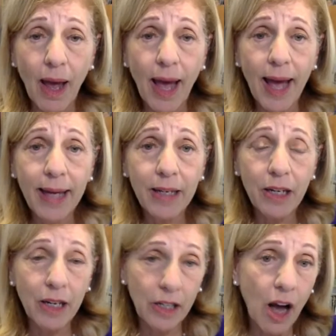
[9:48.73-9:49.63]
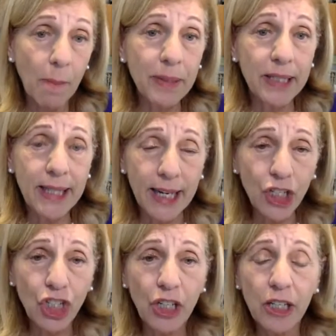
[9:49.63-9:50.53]
And
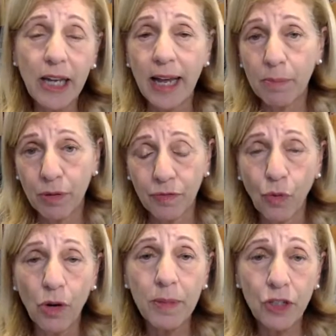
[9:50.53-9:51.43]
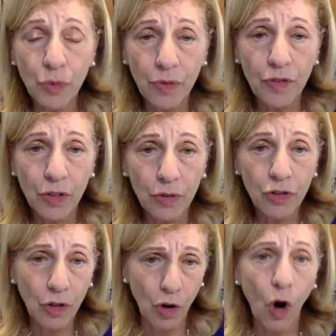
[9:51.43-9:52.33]
compensation and performance
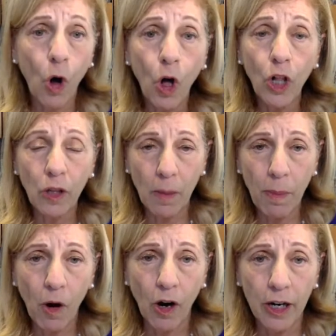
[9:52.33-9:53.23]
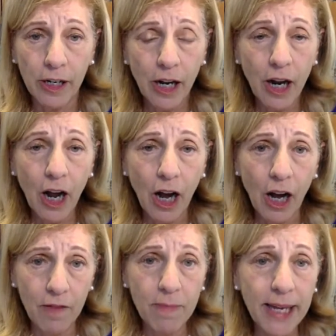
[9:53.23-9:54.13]
reviews are all a part
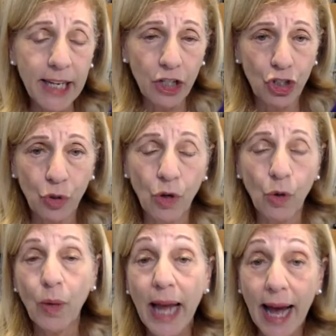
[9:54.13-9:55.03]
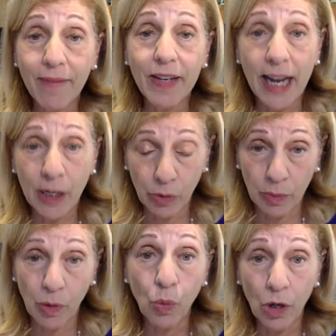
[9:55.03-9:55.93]
of making sure we have an
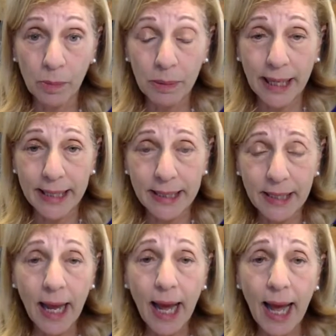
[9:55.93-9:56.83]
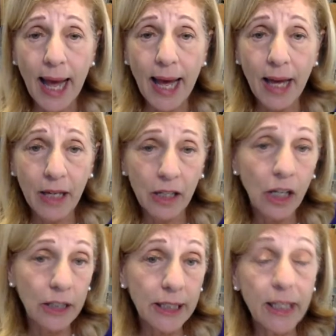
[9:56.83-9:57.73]
equitable workplace. And
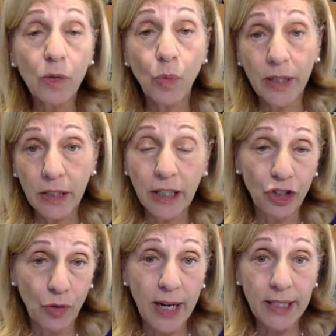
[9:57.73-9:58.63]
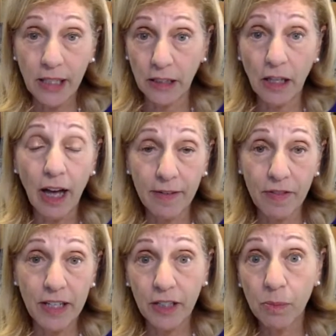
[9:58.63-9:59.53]
Colleen will address a lot
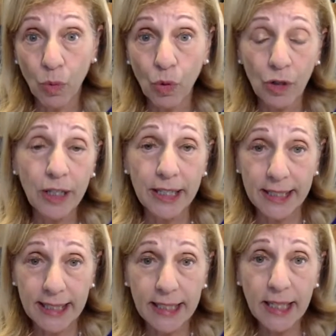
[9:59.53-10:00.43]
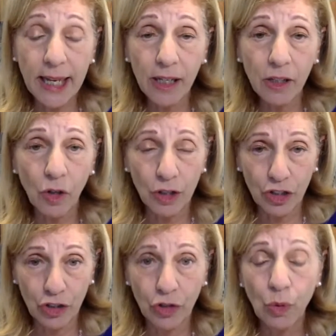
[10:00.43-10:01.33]
of this more in detail
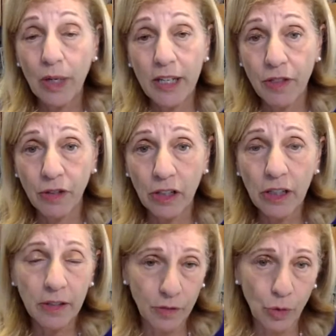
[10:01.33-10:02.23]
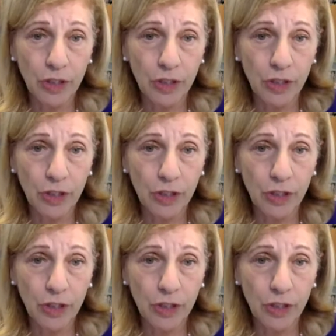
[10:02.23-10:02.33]
on June 23rd. And of